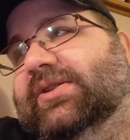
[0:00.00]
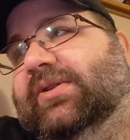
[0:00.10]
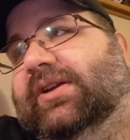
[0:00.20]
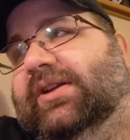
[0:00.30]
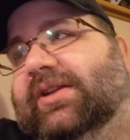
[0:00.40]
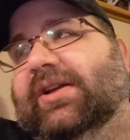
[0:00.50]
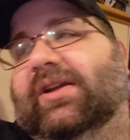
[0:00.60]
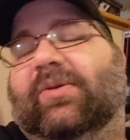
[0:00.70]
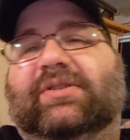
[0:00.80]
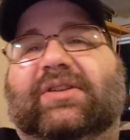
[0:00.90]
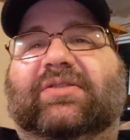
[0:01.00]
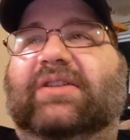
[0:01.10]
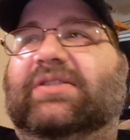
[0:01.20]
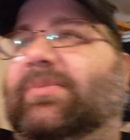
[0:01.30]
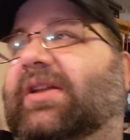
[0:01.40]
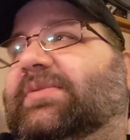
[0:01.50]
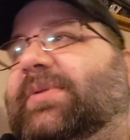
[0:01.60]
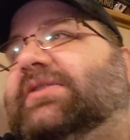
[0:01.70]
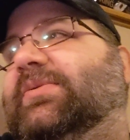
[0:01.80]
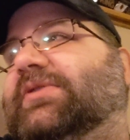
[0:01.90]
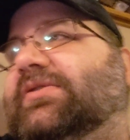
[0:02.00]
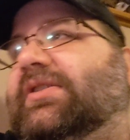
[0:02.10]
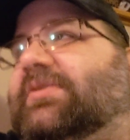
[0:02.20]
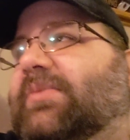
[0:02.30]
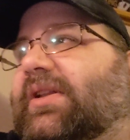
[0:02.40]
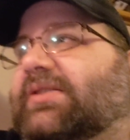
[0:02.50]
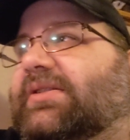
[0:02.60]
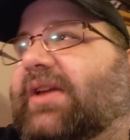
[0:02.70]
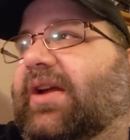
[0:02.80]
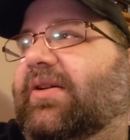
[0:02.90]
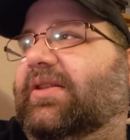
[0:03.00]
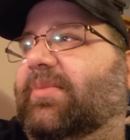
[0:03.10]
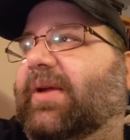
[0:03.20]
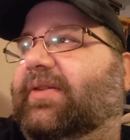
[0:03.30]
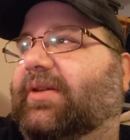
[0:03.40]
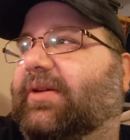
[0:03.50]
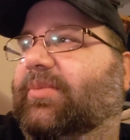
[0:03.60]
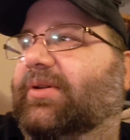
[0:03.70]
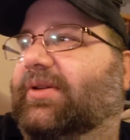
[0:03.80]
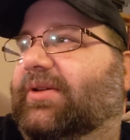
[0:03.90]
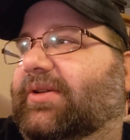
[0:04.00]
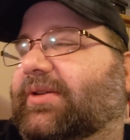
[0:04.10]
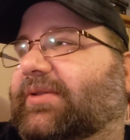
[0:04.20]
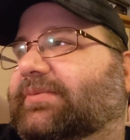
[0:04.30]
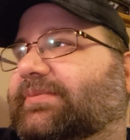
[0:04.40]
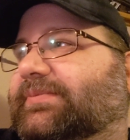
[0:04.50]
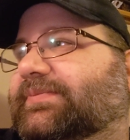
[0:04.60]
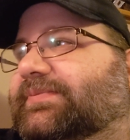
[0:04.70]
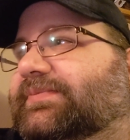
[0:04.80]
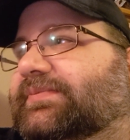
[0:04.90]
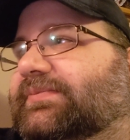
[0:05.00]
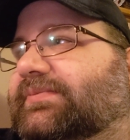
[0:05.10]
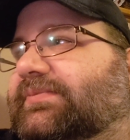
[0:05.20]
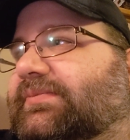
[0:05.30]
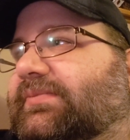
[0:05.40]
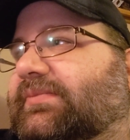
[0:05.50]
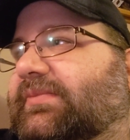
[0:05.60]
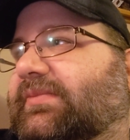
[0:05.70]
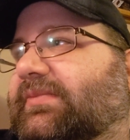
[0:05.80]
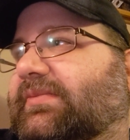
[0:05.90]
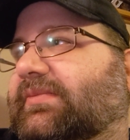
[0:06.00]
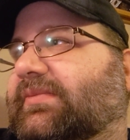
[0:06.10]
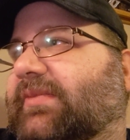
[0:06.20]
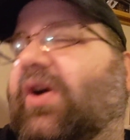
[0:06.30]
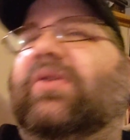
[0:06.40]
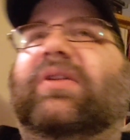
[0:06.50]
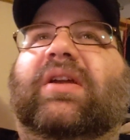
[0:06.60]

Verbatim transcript: annoying when she tries to, especially when she tries to molest Harry in the bathtub. And then you find out how old she really was. I don't